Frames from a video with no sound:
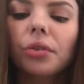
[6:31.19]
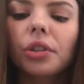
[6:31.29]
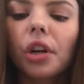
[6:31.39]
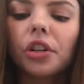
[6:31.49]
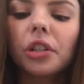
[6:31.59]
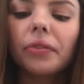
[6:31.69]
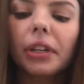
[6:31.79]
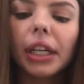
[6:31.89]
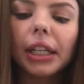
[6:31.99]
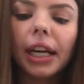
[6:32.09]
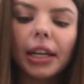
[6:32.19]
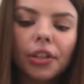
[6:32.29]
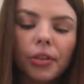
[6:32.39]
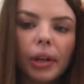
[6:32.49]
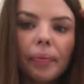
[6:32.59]
So it's not just vanilla
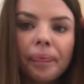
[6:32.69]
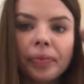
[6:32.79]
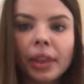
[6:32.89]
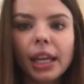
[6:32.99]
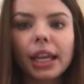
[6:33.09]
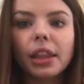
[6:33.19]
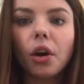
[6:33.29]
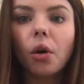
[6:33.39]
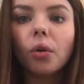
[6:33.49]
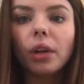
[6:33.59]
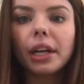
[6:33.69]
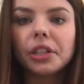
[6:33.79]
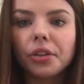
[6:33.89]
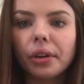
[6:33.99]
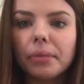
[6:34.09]
ice cream, the whole
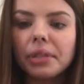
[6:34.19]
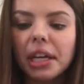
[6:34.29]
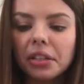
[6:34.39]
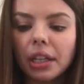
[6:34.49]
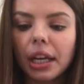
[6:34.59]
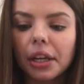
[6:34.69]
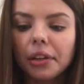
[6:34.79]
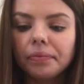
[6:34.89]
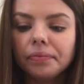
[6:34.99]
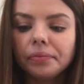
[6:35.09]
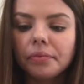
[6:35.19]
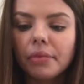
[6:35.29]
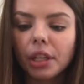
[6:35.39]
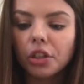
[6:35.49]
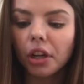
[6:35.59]
ice cream tastes like
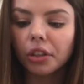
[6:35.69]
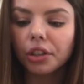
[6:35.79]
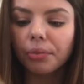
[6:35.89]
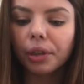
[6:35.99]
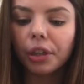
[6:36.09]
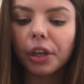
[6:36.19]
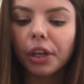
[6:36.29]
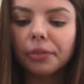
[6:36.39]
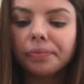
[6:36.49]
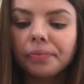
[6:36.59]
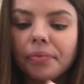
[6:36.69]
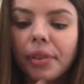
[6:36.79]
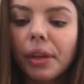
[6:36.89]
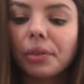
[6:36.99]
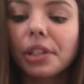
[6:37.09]
chocolate chip cookie dough,
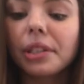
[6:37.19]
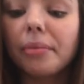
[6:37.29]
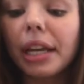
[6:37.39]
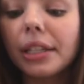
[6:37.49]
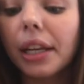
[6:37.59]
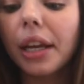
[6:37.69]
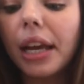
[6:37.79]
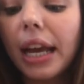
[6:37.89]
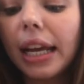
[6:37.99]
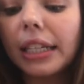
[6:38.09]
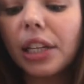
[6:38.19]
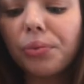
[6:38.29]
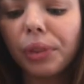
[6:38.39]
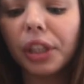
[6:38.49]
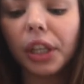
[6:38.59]
which is amazing. It
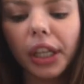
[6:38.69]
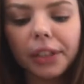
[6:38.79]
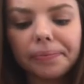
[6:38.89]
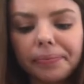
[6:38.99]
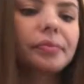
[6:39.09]
tastes really good.